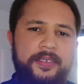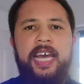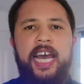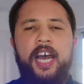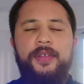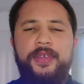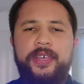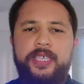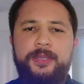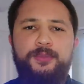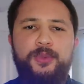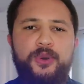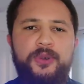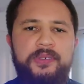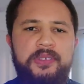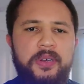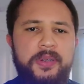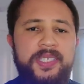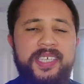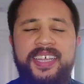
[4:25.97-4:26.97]
Now, this
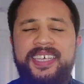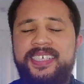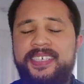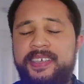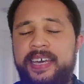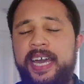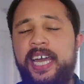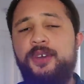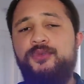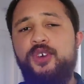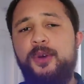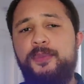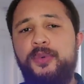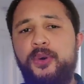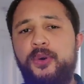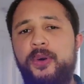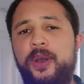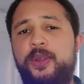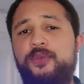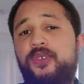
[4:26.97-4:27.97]
moves on to the second
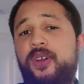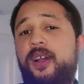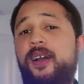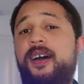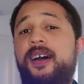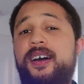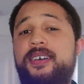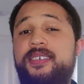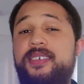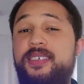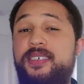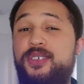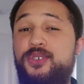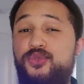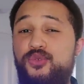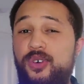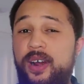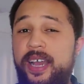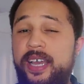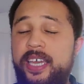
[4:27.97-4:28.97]
report in regards to
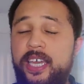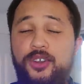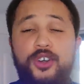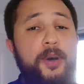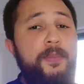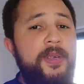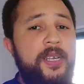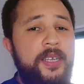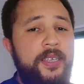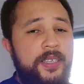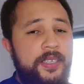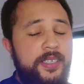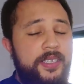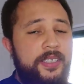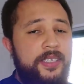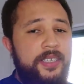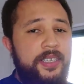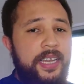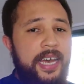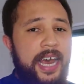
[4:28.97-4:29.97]
striking
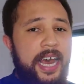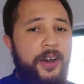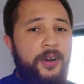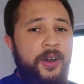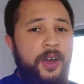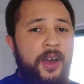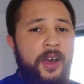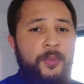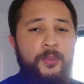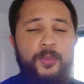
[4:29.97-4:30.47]
options. Now,